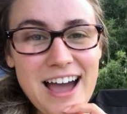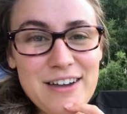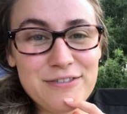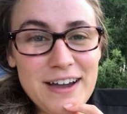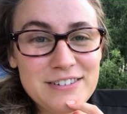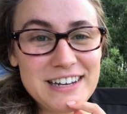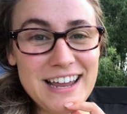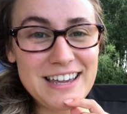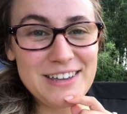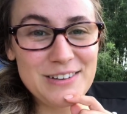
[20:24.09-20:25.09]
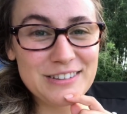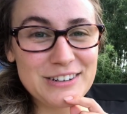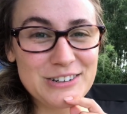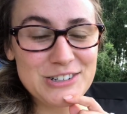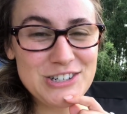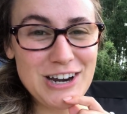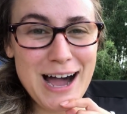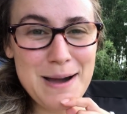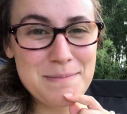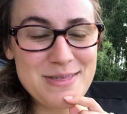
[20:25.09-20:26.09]
I found a cute little
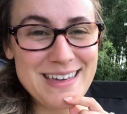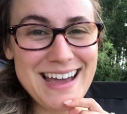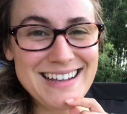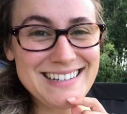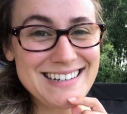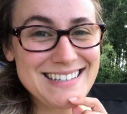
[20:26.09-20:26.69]
shop that